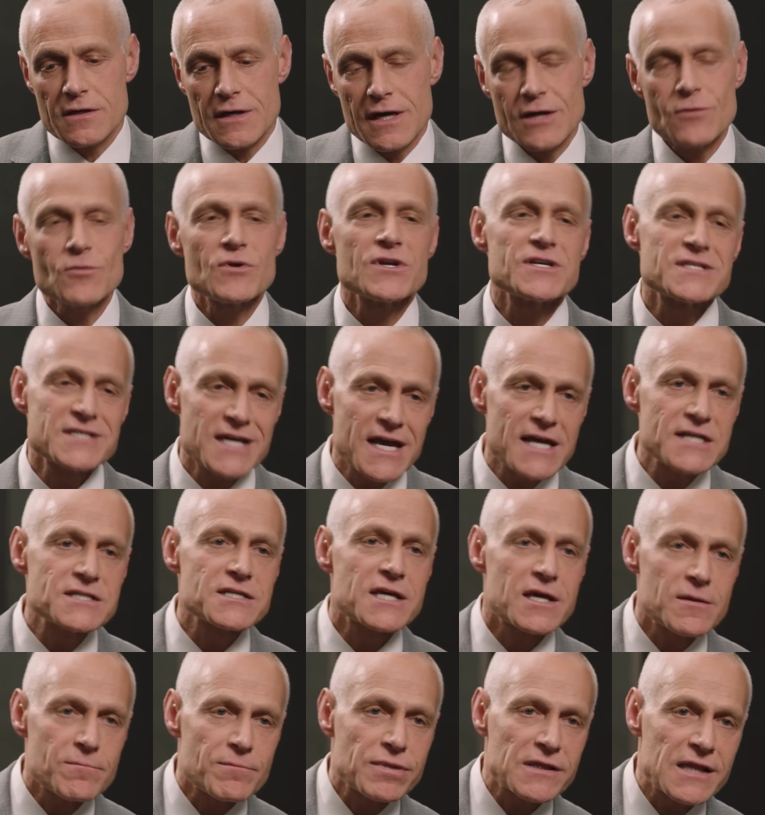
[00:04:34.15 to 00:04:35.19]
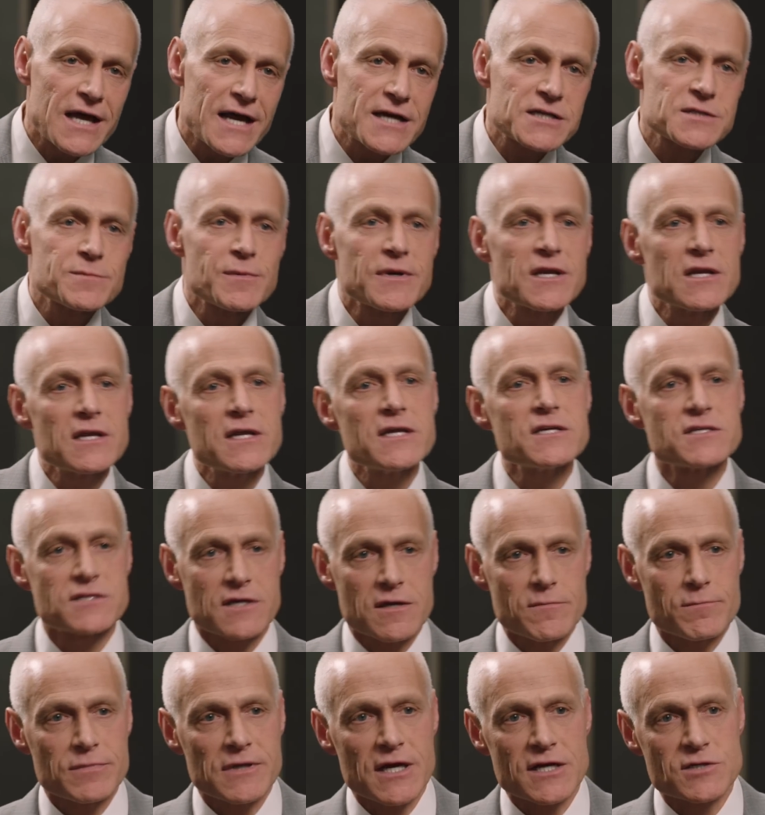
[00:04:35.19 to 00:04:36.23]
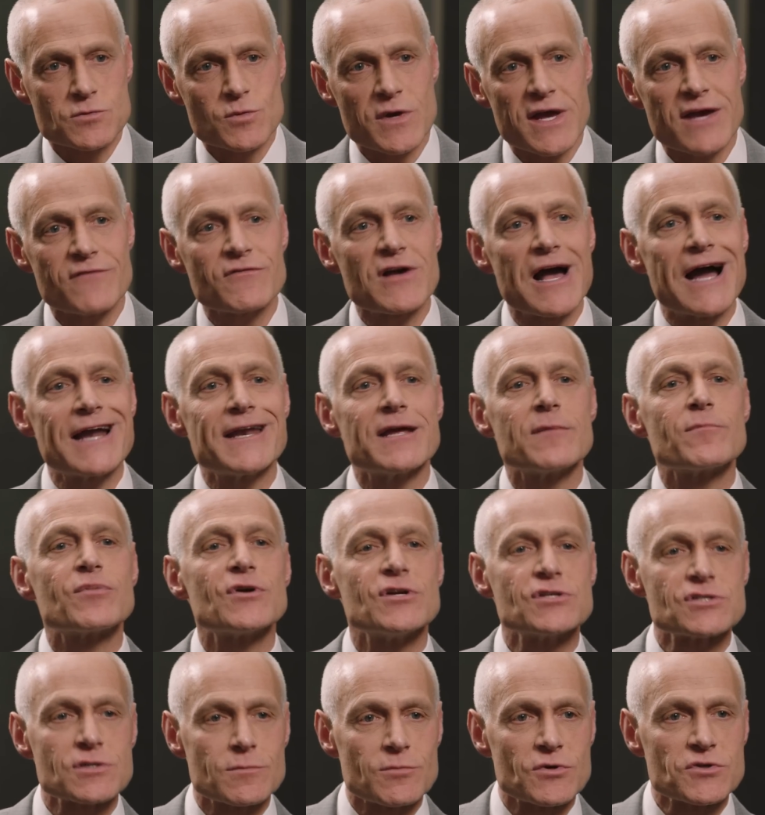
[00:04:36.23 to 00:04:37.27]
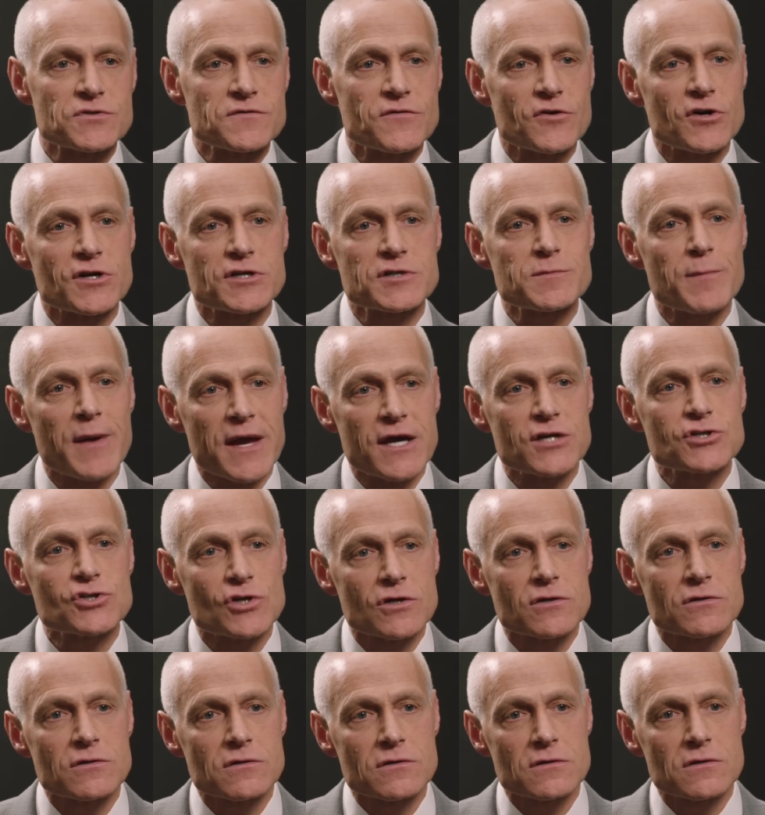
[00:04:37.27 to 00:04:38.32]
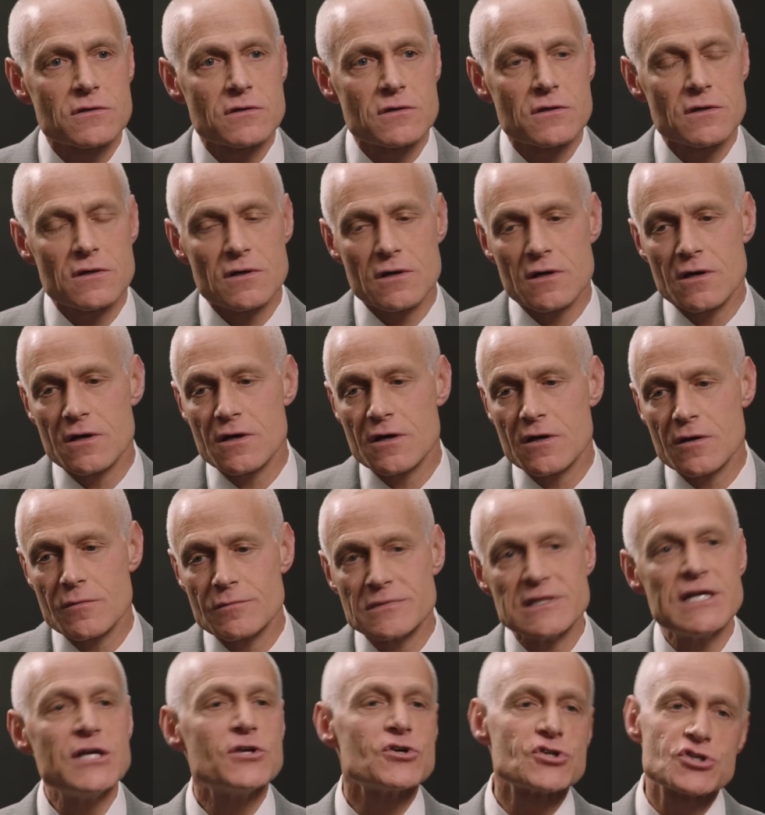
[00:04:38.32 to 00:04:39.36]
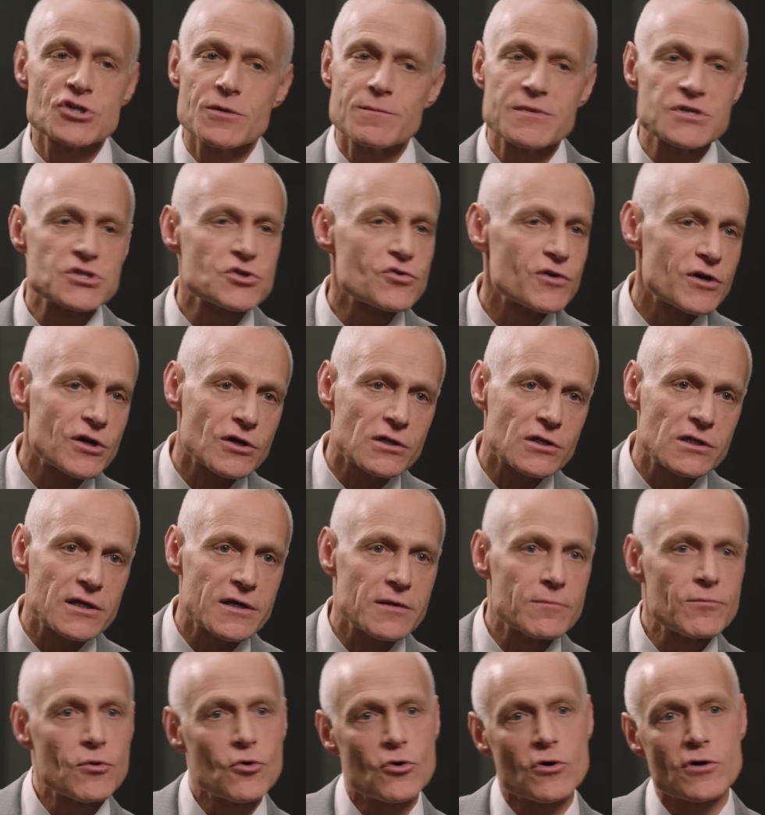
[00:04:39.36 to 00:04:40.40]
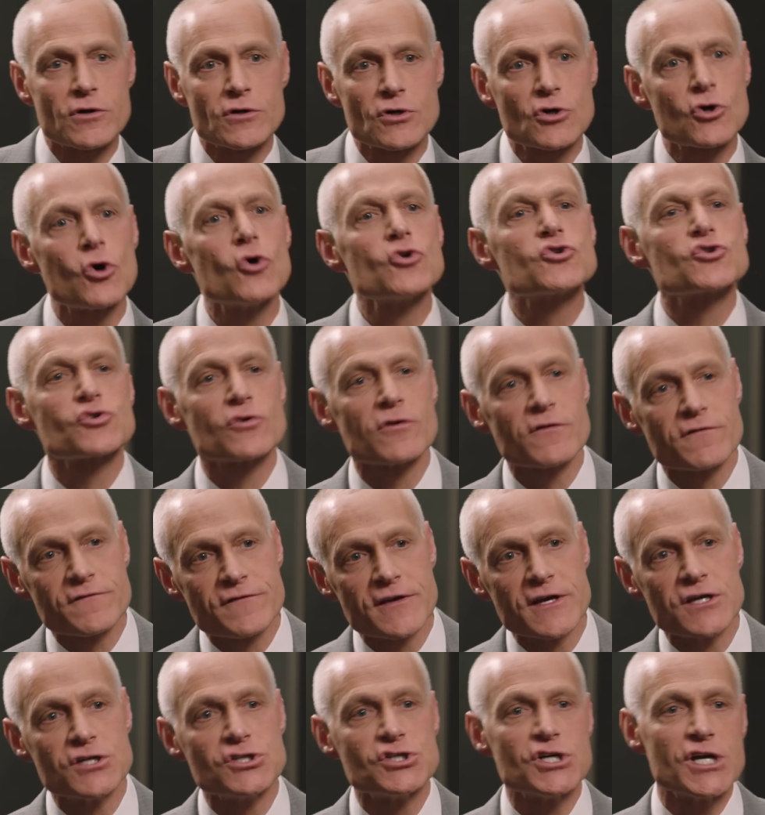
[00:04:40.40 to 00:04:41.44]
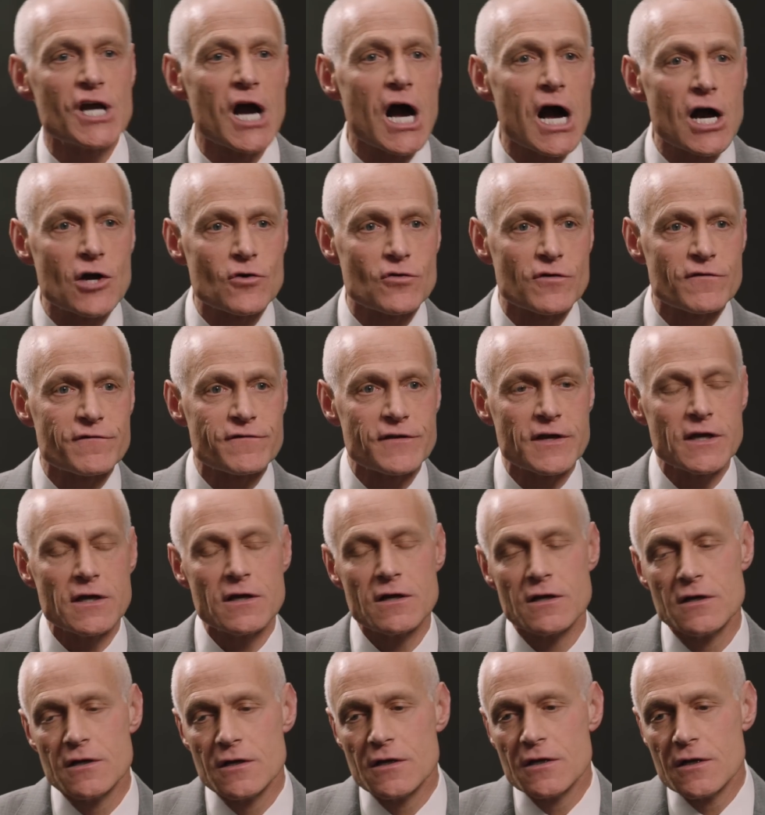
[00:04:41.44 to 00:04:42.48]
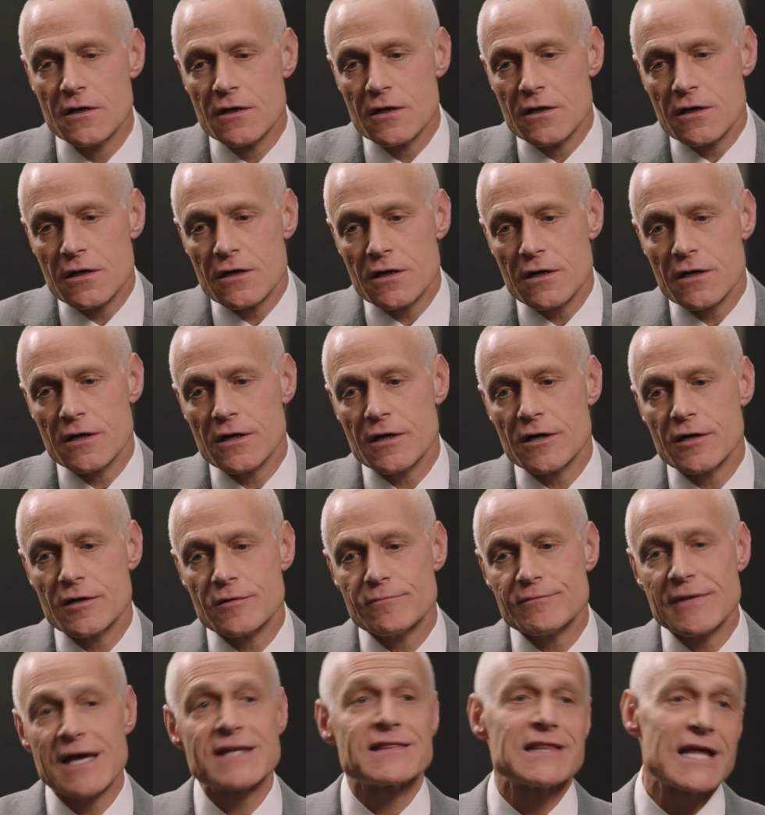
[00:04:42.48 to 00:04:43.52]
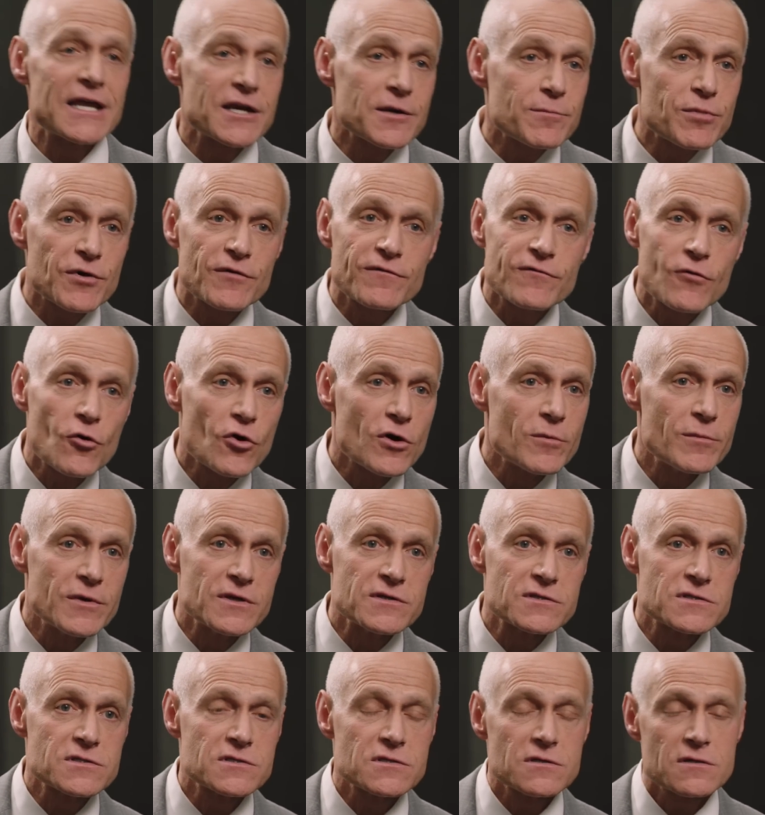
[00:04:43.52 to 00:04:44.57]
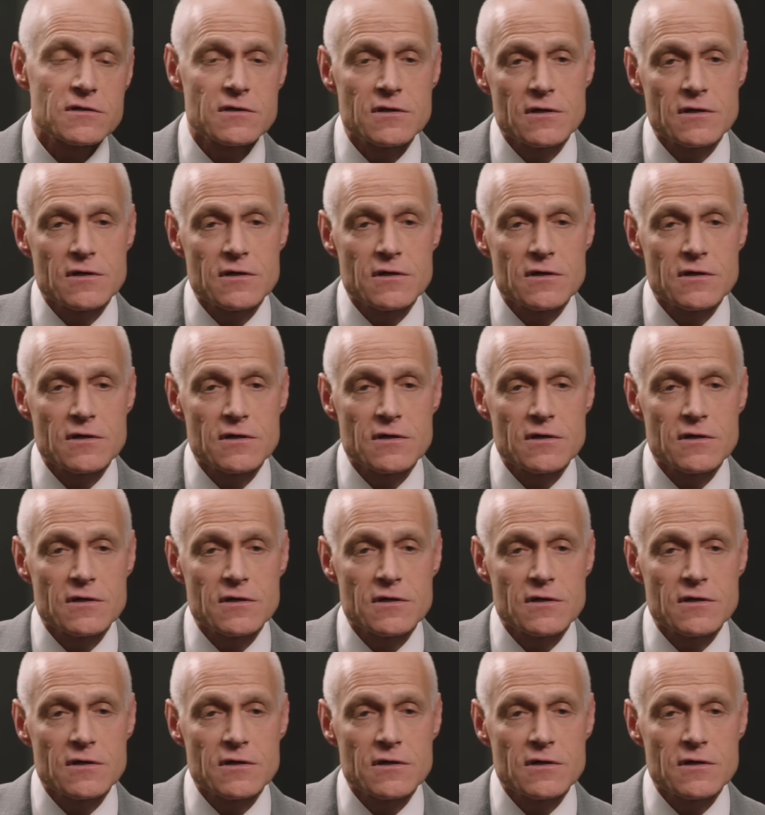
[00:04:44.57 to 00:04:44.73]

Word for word: I don't want to say it's complex, but it is complex. We have guiding principles for expansion. Leadership is critically important. Cultural fit, geography, athletic performance,